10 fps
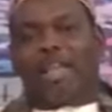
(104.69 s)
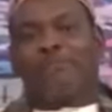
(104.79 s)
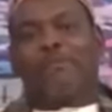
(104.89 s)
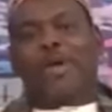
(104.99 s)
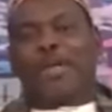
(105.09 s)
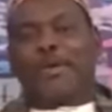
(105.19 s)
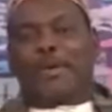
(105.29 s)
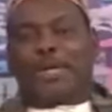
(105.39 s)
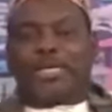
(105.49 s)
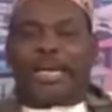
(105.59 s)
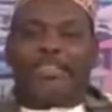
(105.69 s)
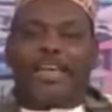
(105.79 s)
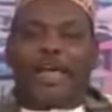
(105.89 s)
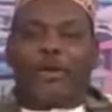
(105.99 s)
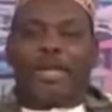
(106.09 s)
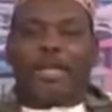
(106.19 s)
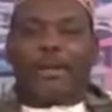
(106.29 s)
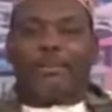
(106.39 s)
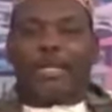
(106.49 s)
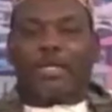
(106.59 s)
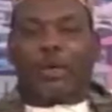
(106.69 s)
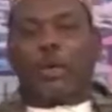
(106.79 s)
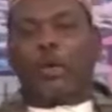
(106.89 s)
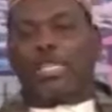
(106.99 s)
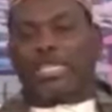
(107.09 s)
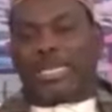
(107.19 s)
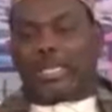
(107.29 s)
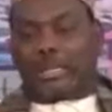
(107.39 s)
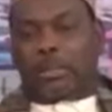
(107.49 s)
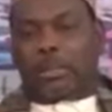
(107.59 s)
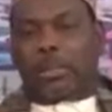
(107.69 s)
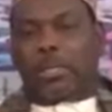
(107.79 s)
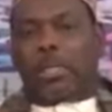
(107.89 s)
Everywhere you go, it's either a local government or the state.